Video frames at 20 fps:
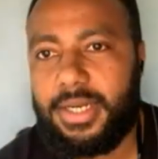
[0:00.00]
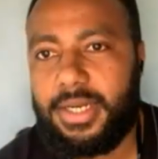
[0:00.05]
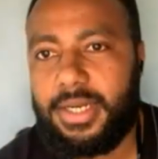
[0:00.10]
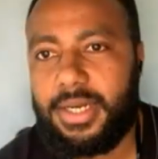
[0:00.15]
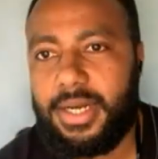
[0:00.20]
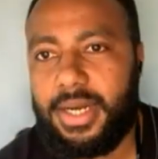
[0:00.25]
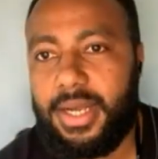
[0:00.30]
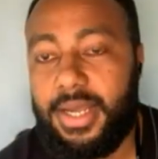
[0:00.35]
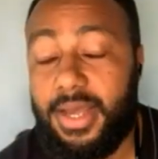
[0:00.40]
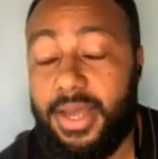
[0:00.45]

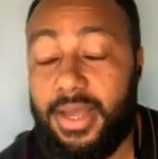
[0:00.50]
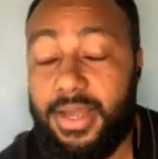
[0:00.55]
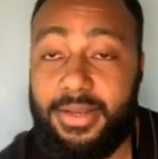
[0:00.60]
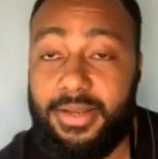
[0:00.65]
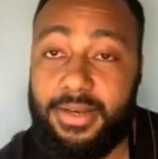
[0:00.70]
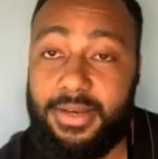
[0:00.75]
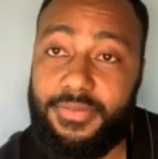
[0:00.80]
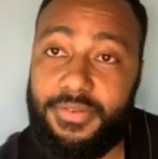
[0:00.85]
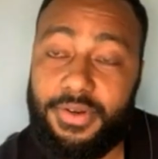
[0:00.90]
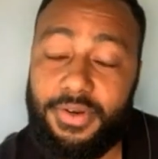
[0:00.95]
I, I
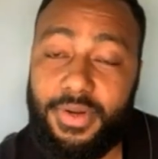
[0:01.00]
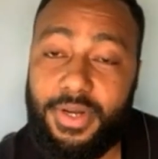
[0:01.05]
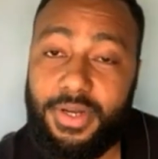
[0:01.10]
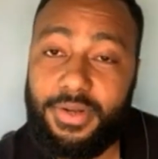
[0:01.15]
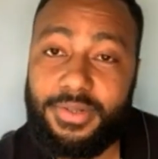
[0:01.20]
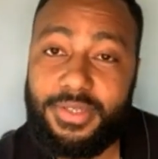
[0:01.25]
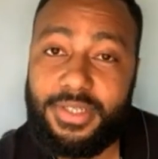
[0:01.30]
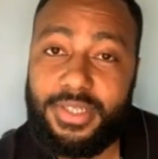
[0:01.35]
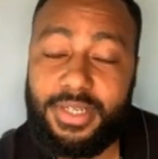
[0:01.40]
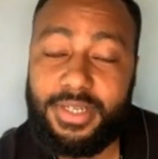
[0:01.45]
didn't even know I
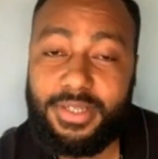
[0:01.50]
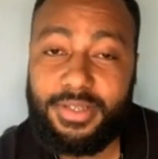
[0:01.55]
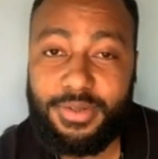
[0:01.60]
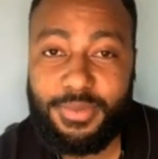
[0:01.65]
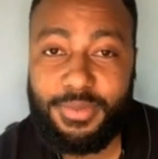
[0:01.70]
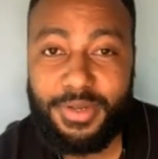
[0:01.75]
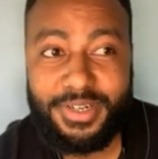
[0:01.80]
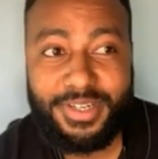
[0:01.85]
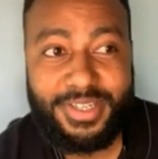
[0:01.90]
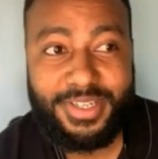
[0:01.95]
could sing, to
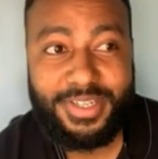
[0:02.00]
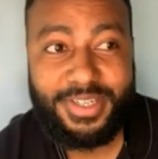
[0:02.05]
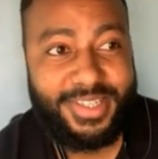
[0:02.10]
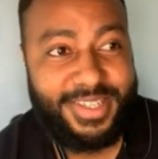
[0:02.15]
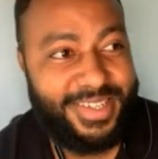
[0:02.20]
be honest.